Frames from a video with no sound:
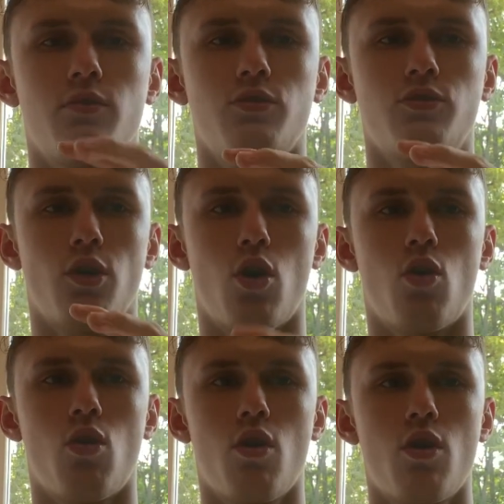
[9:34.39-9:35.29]

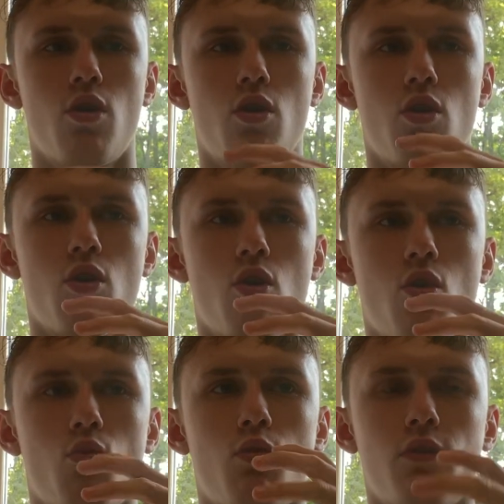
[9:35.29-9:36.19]
So
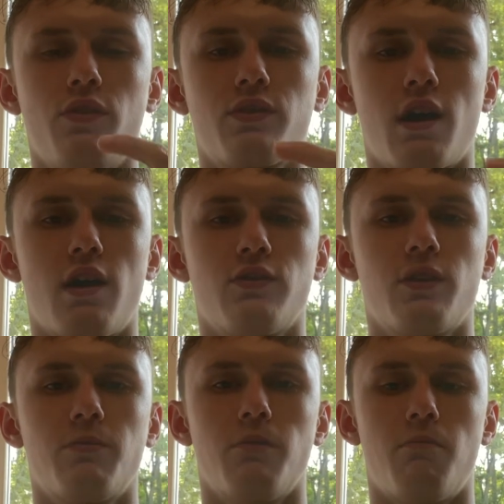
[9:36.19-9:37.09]
with this
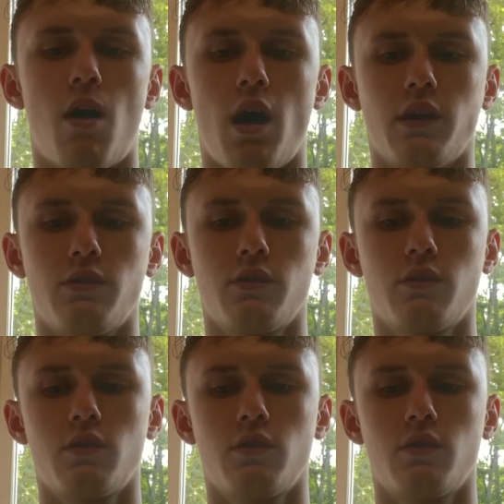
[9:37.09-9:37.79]
concept in mind,